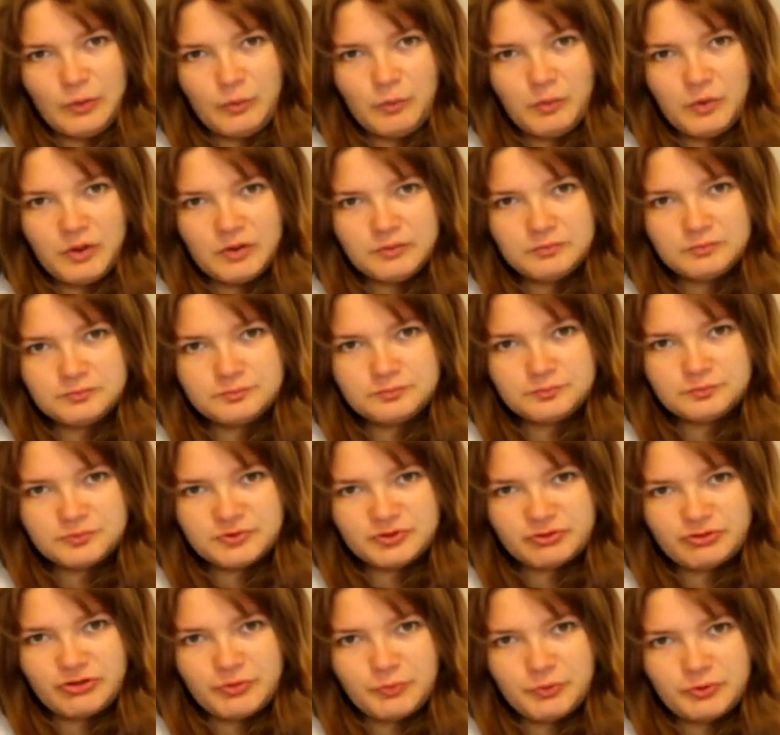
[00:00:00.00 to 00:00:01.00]
What
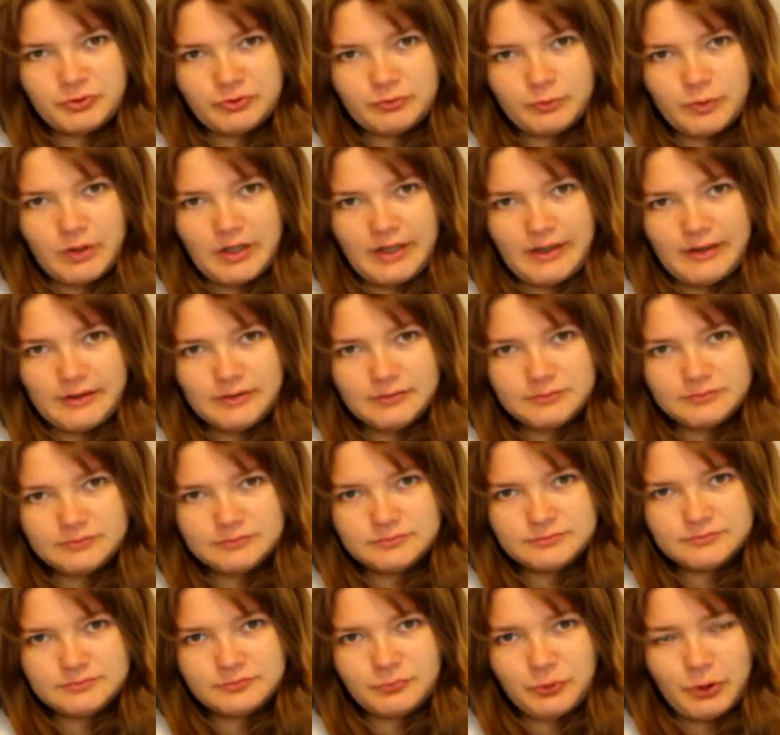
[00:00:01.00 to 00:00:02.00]
strippers wear,
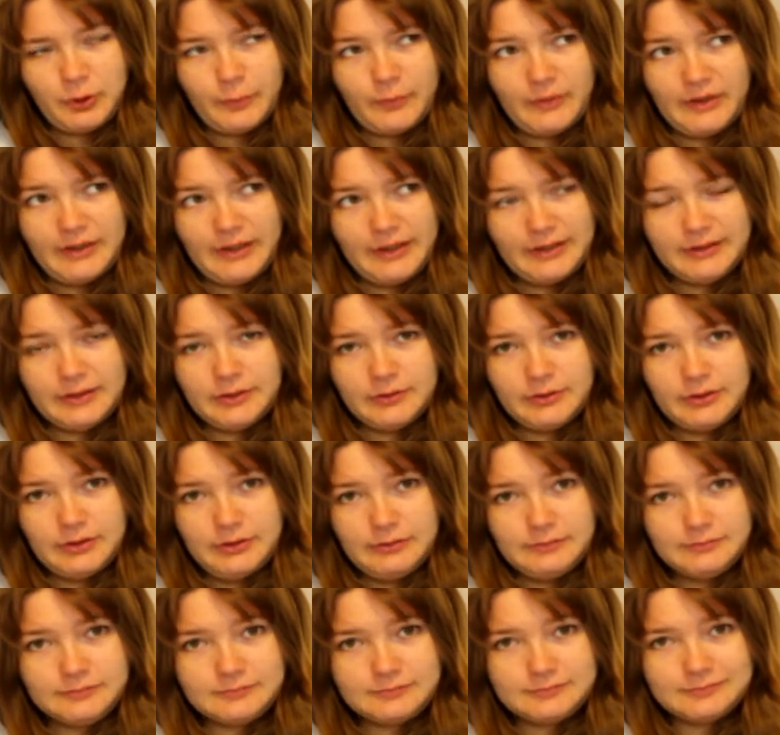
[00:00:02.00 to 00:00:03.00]
probably, I don't know.